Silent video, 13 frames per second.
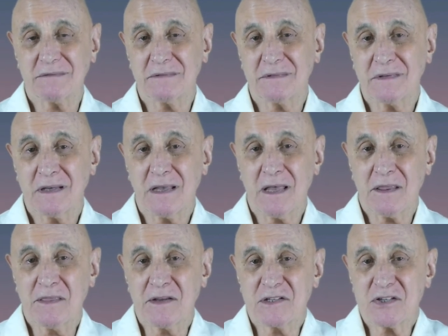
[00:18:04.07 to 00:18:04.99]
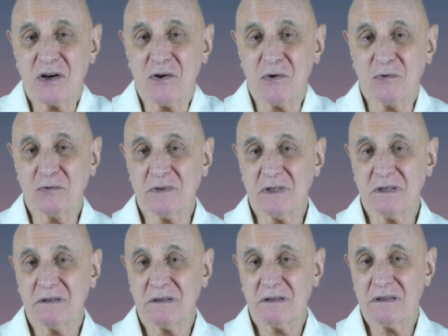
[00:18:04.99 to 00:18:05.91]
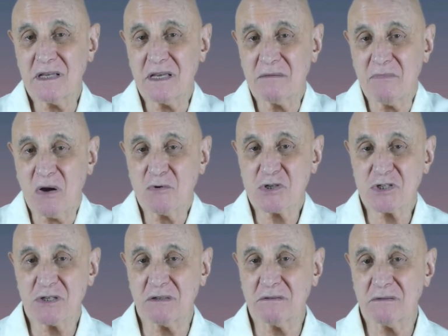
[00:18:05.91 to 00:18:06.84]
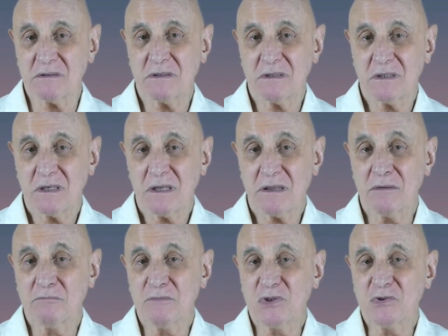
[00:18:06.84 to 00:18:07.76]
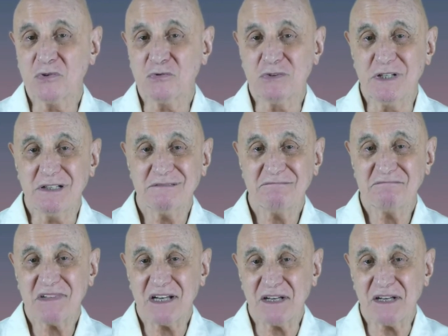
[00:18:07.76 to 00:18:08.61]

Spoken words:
the tone, the emotion, the mood of his